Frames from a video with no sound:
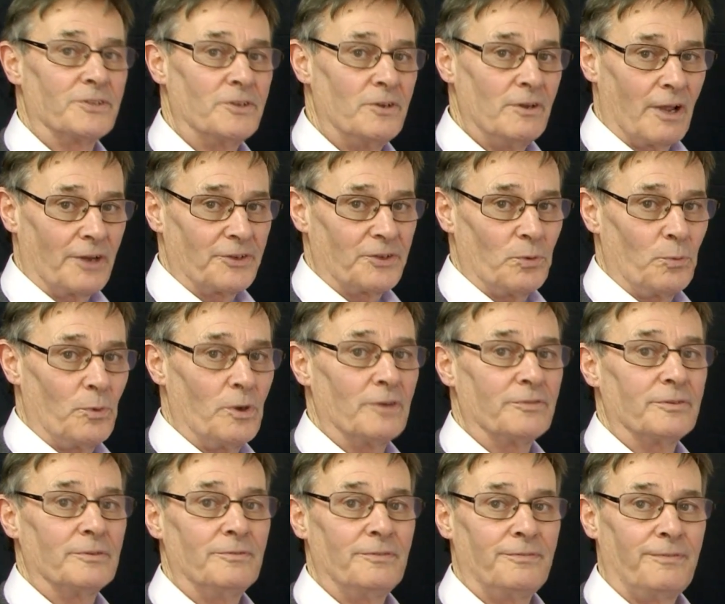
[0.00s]
You like to work
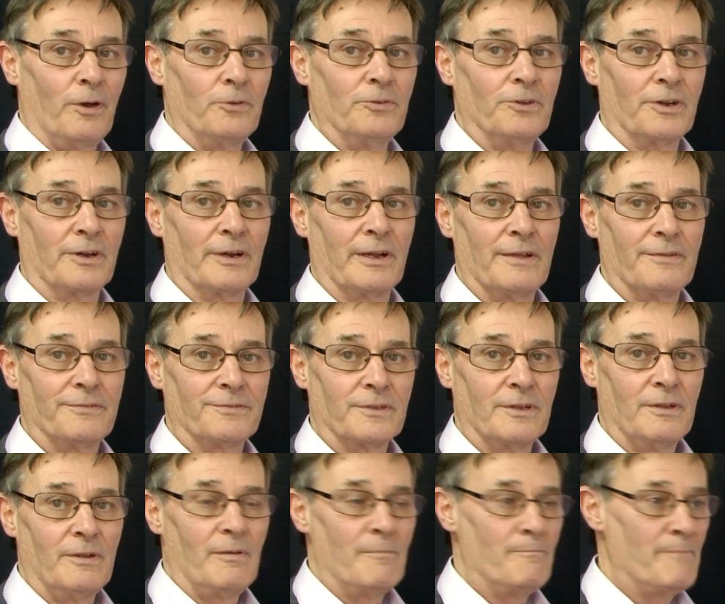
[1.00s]
from photographs,
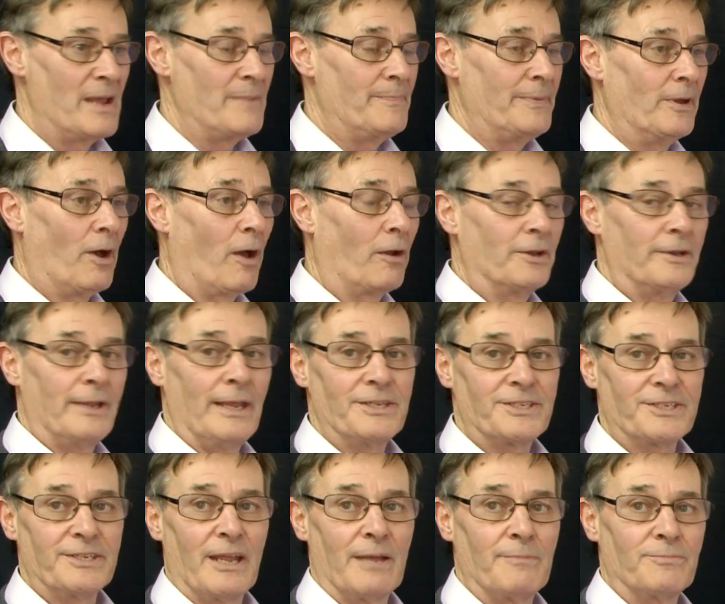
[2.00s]
maybe holiday
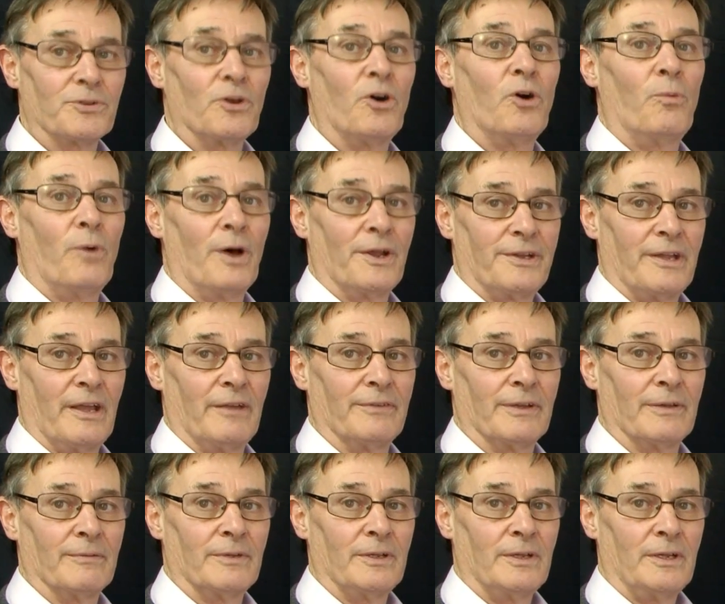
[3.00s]
snaps or whatever.